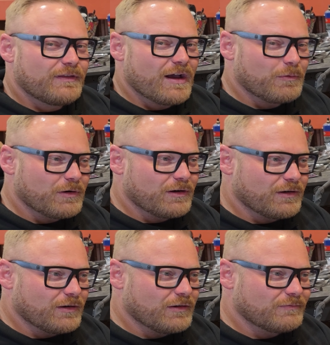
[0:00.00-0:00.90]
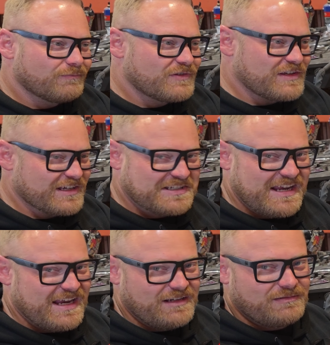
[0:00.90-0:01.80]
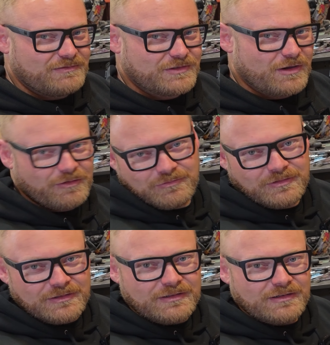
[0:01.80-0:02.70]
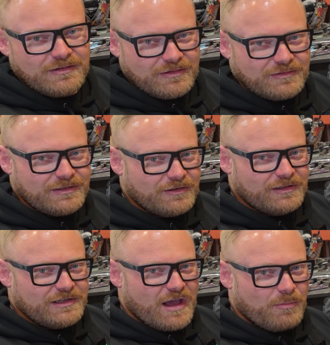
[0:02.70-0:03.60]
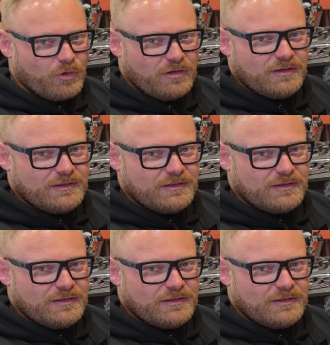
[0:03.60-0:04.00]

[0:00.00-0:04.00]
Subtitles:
that were 16. So nearly double.